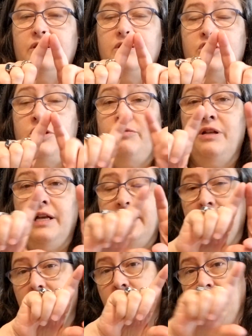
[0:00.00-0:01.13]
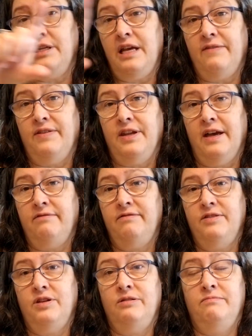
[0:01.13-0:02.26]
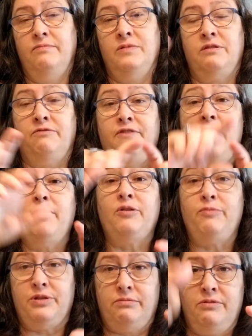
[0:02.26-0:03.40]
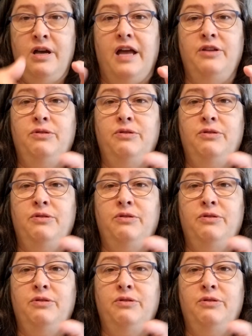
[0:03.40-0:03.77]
She realized that she didn't have enough. The fabric was cut.